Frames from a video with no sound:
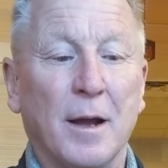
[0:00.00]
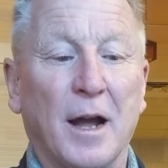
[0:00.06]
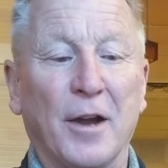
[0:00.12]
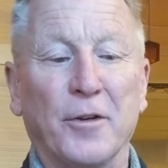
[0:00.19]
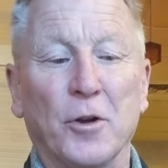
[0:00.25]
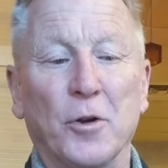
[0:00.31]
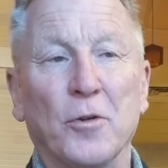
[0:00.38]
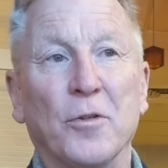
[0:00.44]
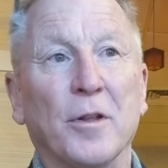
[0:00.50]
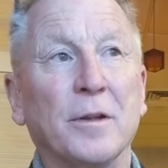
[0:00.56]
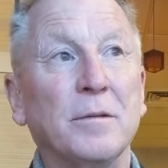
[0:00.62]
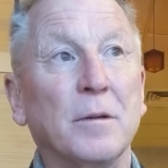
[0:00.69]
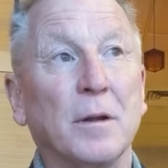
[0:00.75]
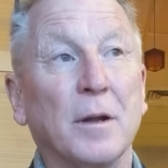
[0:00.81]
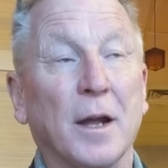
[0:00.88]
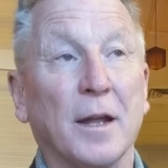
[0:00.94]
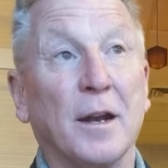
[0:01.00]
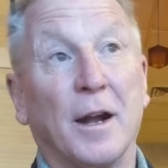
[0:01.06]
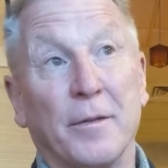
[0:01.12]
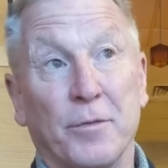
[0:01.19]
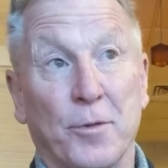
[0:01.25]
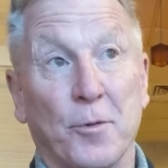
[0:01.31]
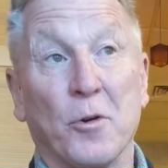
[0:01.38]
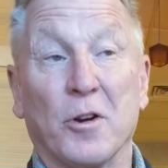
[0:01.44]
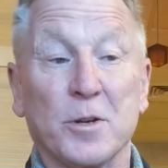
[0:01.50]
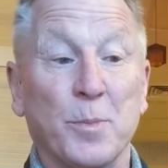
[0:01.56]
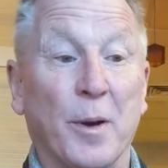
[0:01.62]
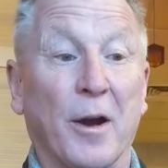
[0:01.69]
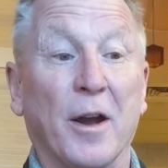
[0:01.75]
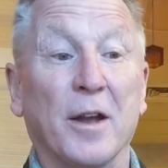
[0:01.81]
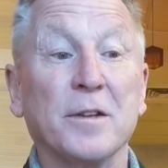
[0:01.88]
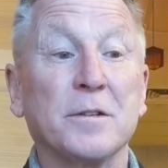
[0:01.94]
I knew that, and through
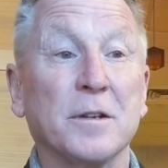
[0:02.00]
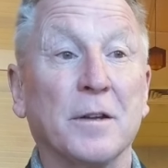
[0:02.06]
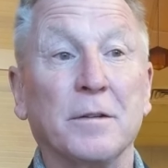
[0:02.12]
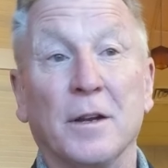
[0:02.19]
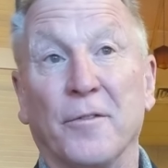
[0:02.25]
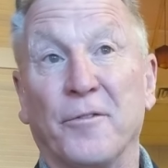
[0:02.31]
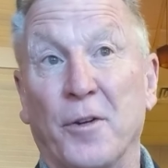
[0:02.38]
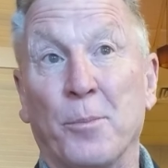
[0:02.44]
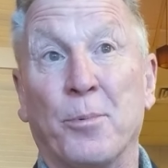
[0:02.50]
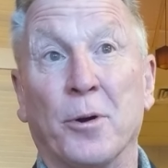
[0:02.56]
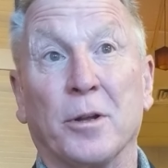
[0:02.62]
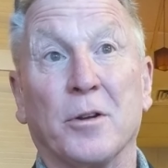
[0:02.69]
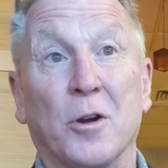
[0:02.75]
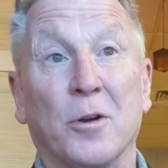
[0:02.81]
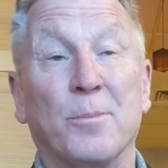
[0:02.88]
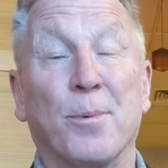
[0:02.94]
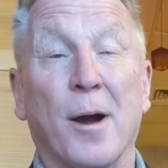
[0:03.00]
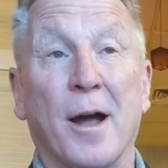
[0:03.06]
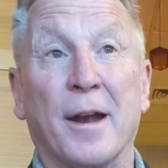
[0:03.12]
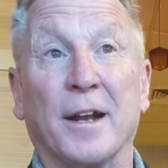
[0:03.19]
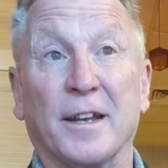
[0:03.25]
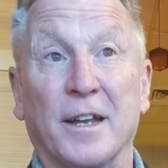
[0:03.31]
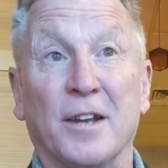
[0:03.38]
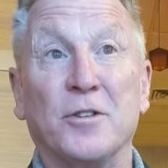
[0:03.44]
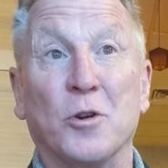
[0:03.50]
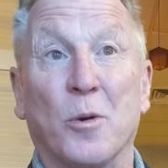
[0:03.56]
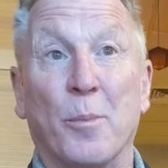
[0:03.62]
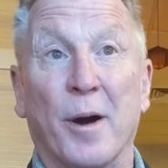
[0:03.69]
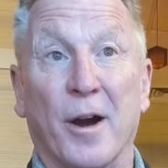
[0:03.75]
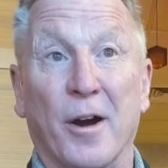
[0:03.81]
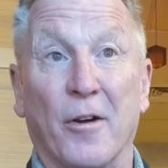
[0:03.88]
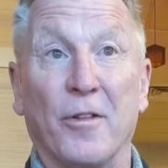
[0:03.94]
experience, that if you put good product into a
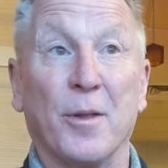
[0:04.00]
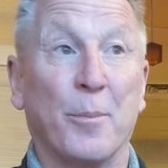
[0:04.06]
barrel,